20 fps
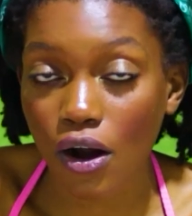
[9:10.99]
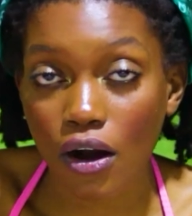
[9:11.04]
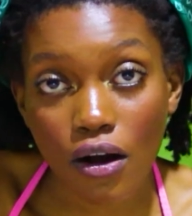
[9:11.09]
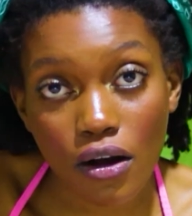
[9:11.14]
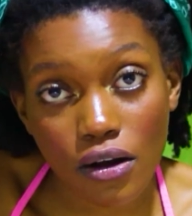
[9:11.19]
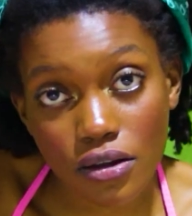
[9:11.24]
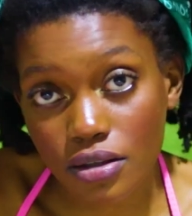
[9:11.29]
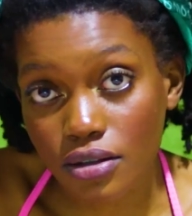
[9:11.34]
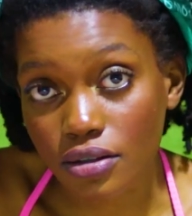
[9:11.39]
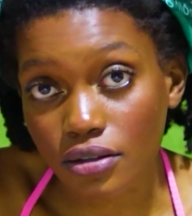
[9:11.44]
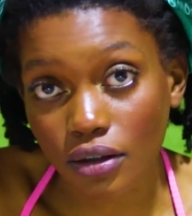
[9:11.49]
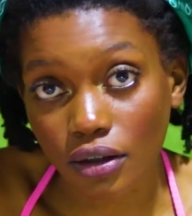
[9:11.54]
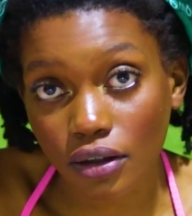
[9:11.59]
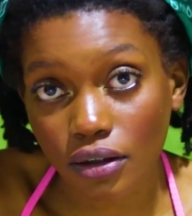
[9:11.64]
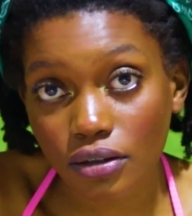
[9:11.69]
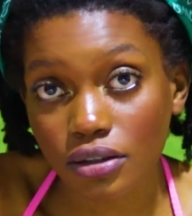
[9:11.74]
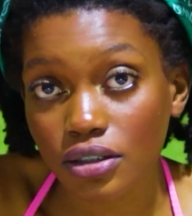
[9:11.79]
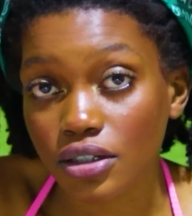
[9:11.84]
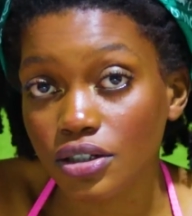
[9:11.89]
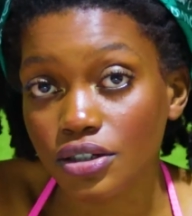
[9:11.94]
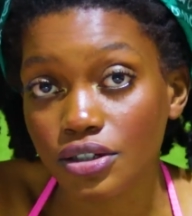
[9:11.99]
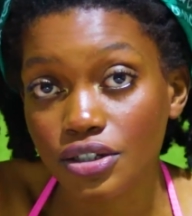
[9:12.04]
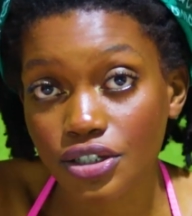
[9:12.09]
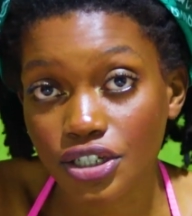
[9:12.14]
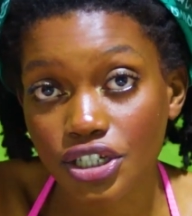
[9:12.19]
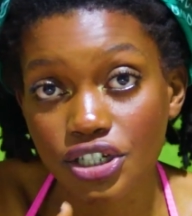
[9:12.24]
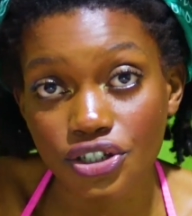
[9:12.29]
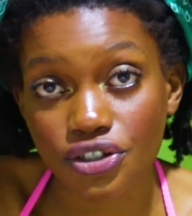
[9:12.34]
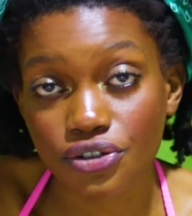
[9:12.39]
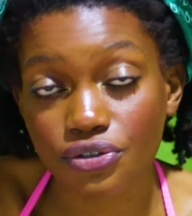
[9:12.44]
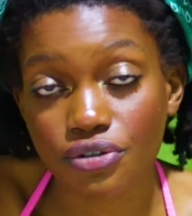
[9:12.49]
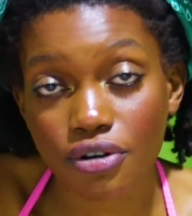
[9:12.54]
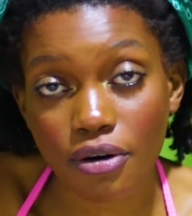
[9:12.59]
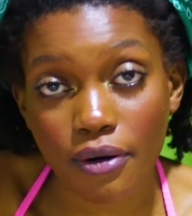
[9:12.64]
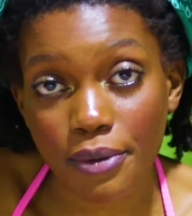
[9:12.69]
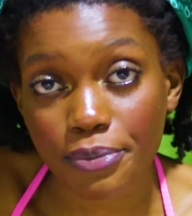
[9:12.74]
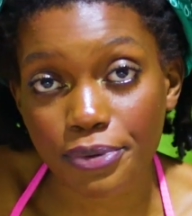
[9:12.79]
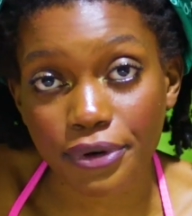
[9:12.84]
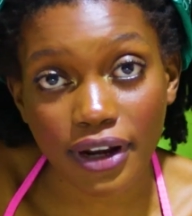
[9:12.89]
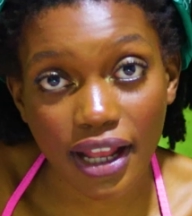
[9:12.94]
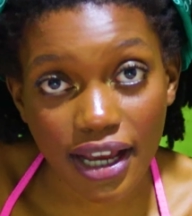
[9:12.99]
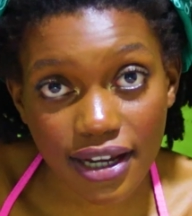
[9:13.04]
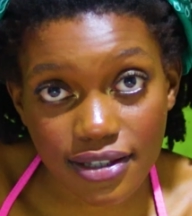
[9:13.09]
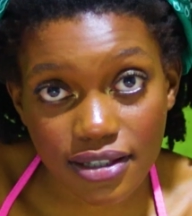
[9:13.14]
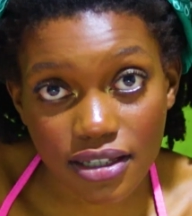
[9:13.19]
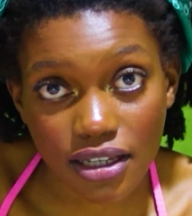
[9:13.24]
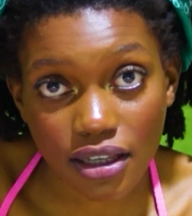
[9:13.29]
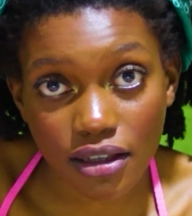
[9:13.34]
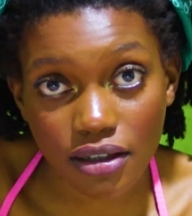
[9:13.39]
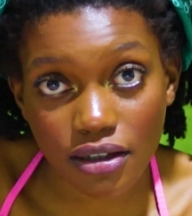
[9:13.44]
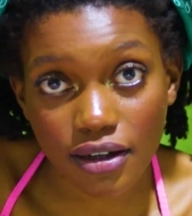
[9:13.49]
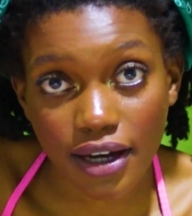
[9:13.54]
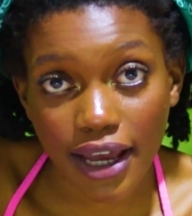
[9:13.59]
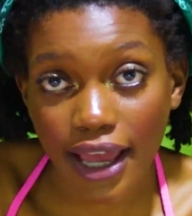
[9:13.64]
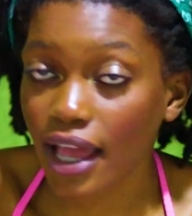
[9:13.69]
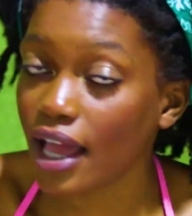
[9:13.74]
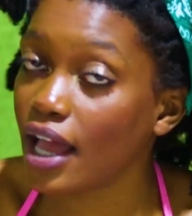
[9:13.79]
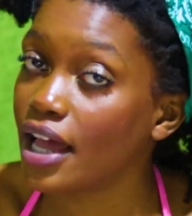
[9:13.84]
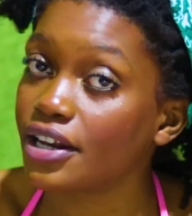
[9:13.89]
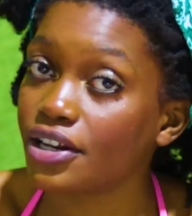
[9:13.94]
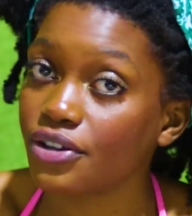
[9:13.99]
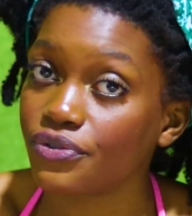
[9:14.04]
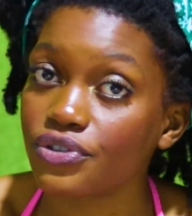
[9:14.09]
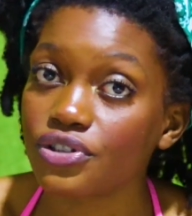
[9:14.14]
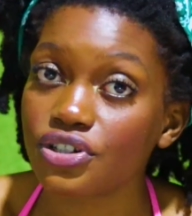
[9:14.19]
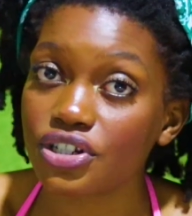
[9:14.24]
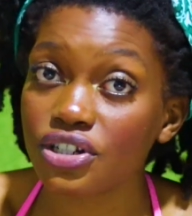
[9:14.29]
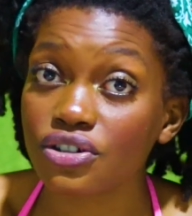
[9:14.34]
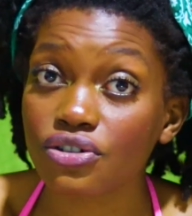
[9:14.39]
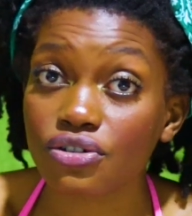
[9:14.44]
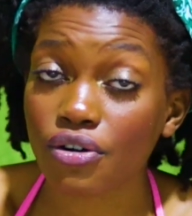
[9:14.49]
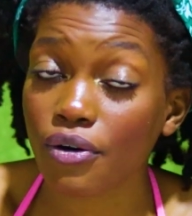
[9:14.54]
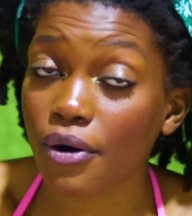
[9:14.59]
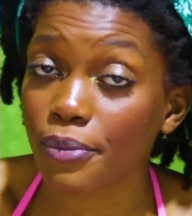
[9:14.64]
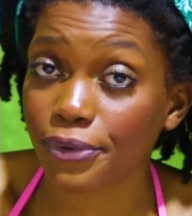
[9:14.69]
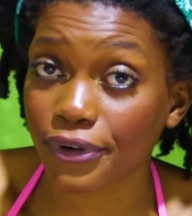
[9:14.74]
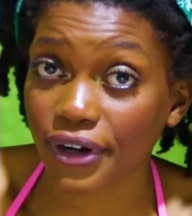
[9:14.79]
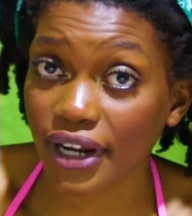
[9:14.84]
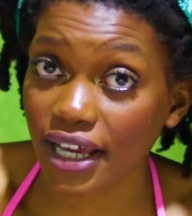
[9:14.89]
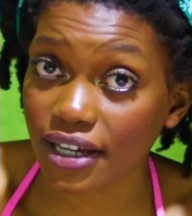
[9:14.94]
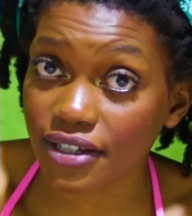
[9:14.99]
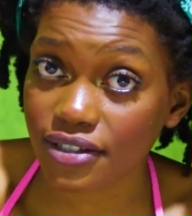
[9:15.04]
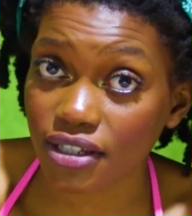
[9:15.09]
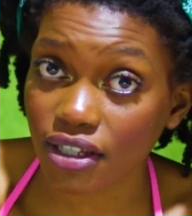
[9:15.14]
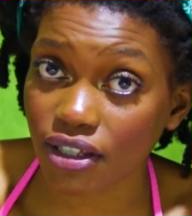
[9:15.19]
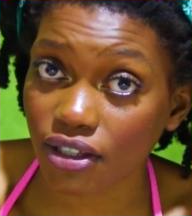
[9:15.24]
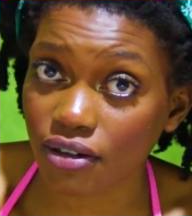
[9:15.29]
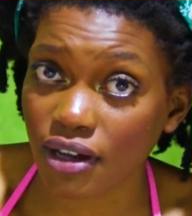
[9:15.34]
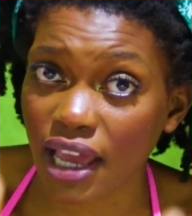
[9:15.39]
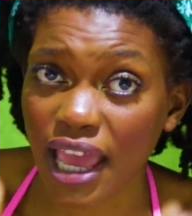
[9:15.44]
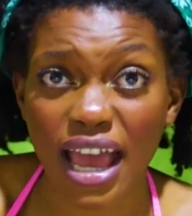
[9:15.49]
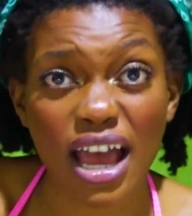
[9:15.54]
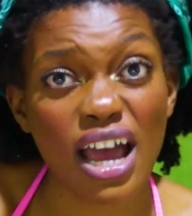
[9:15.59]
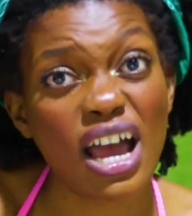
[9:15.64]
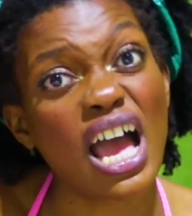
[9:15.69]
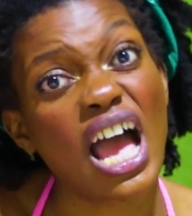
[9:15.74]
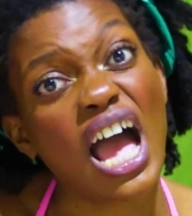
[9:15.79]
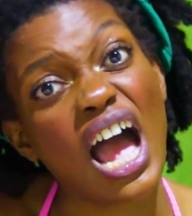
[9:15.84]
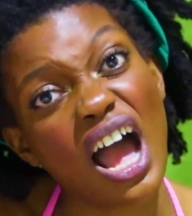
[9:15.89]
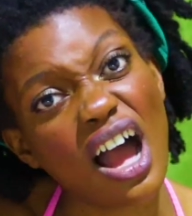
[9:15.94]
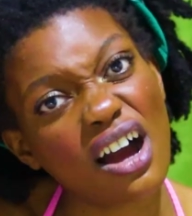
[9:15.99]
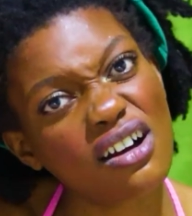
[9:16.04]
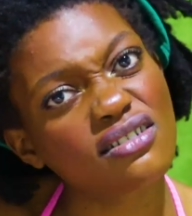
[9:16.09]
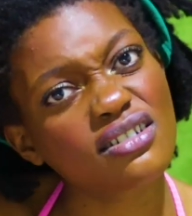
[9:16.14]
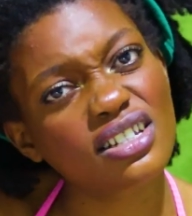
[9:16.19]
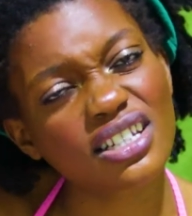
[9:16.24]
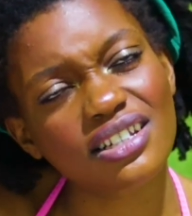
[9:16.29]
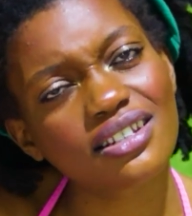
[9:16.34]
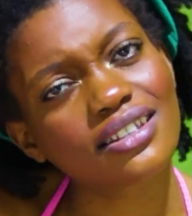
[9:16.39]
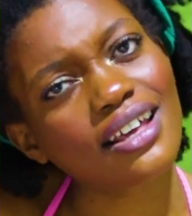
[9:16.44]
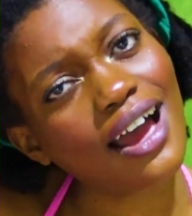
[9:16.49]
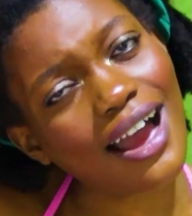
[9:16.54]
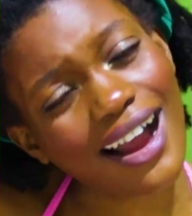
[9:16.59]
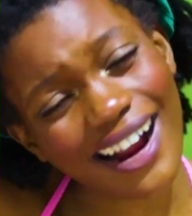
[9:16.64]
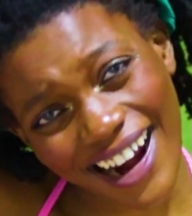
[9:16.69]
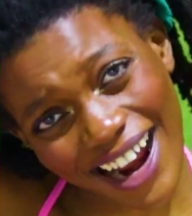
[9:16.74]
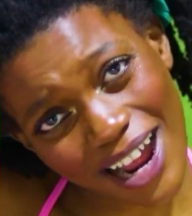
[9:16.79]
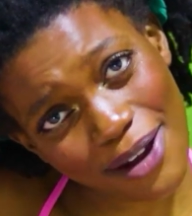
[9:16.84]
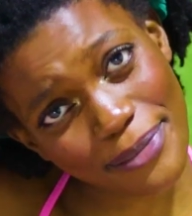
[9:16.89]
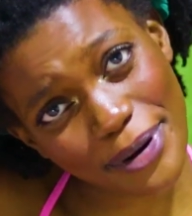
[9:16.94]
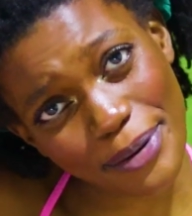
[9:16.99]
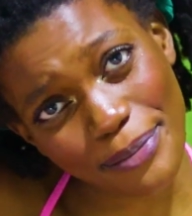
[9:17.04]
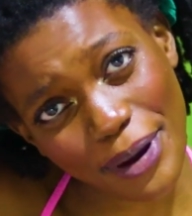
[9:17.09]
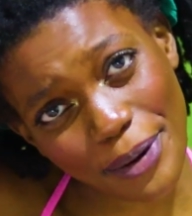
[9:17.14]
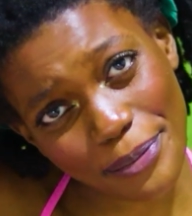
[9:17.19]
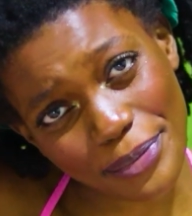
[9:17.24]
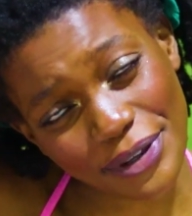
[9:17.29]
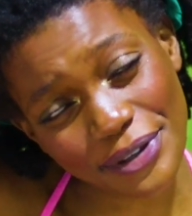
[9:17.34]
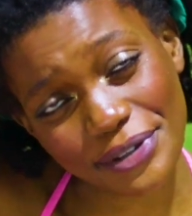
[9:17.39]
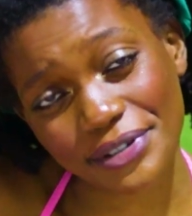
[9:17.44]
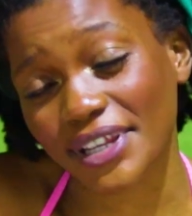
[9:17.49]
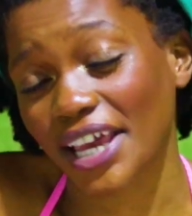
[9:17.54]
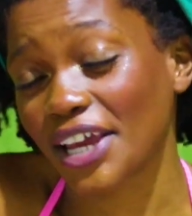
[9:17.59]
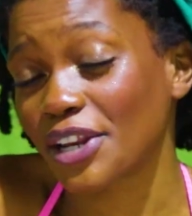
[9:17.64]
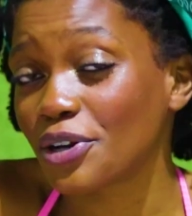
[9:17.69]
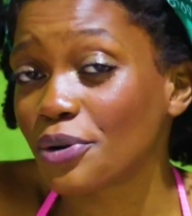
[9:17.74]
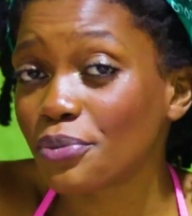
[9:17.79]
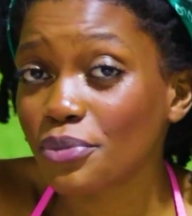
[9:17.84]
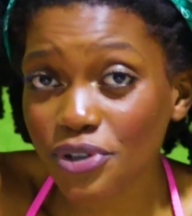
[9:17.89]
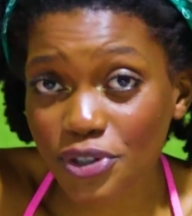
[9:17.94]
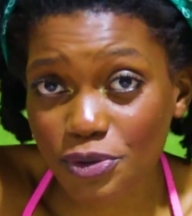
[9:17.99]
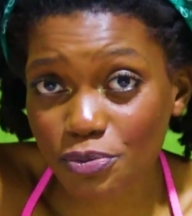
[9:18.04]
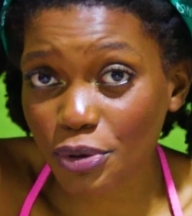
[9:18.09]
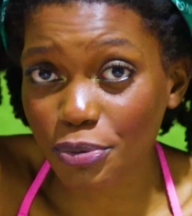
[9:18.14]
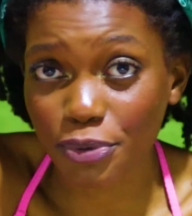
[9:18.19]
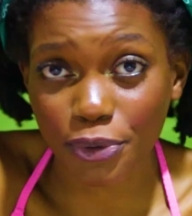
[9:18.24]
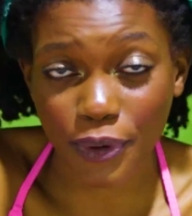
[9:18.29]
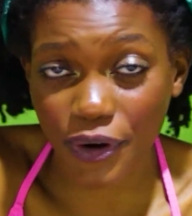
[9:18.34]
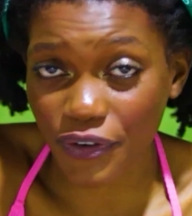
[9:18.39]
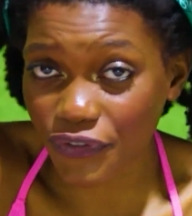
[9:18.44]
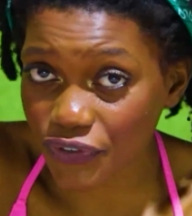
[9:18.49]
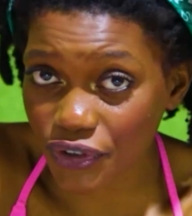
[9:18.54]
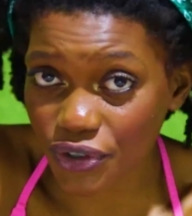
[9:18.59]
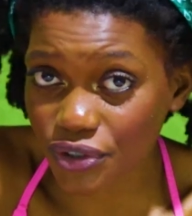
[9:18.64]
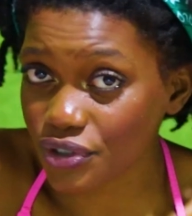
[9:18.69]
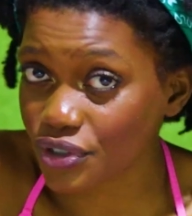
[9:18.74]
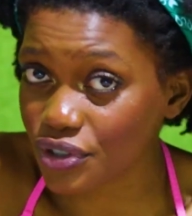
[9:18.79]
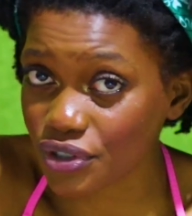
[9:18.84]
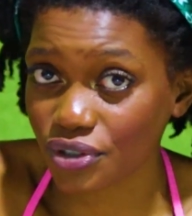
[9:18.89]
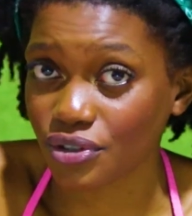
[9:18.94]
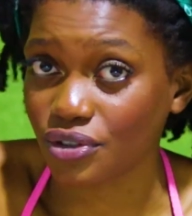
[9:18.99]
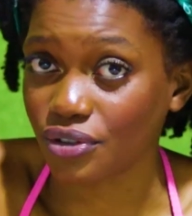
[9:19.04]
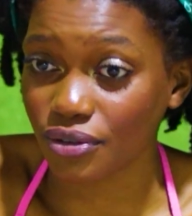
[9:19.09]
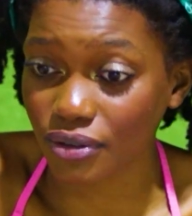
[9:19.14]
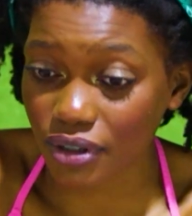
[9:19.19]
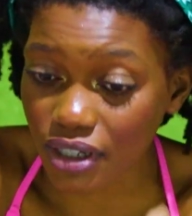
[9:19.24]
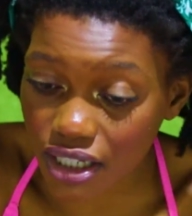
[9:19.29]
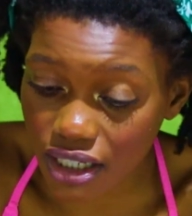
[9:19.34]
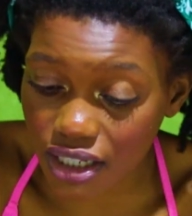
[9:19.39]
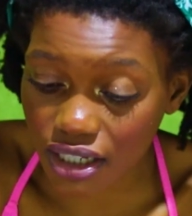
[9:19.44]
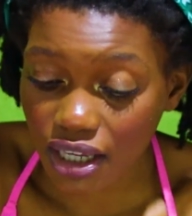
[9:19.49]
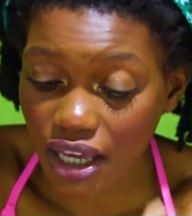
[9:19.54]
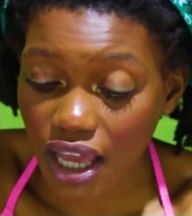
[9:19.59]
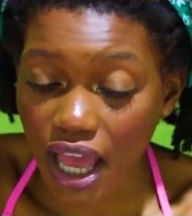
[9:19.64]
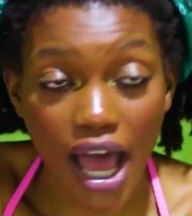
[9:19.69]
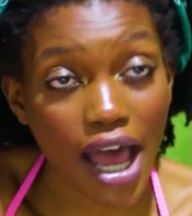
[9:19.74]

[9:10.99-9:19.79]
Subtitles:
Also, did you grow up relaxing your hair? And if you didn't grow up relaxing your hair, how did that come about? Because I know most people were forced to do it.